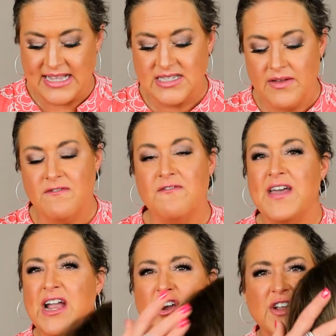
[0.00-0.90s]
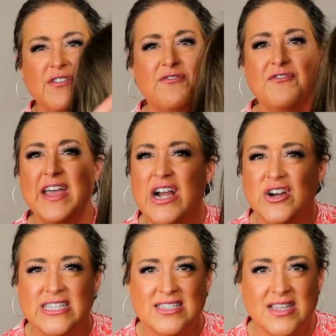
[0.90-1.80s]
It's very,
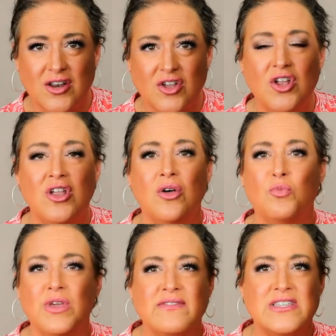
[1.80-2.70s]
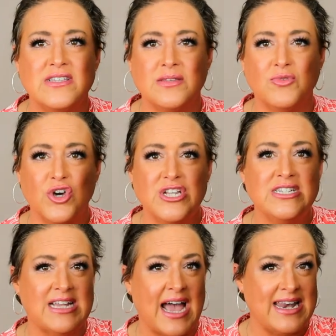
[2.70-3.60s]
very subtle. Gives it some
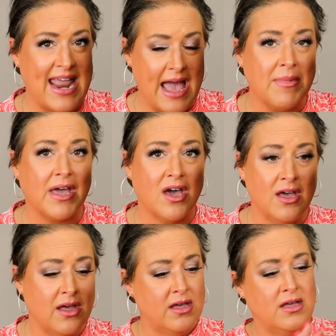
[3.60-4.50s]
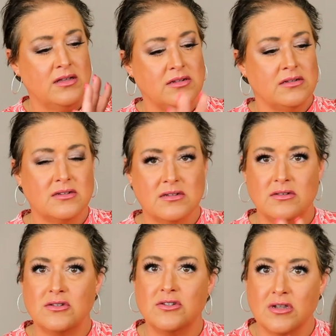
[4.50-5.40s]
good dynamic
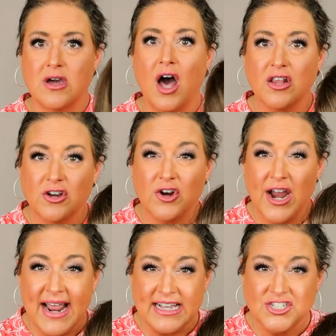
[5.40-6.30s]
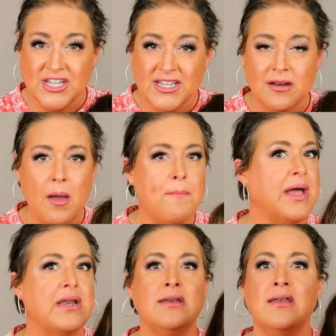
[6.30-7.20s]
color gradation,
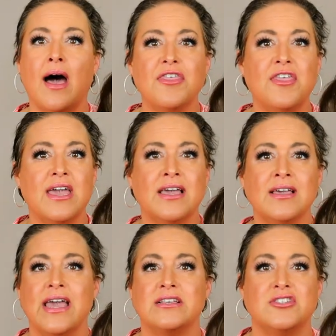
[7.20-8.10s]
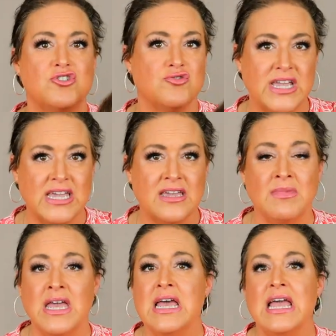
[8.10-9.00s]
but nothing extreme.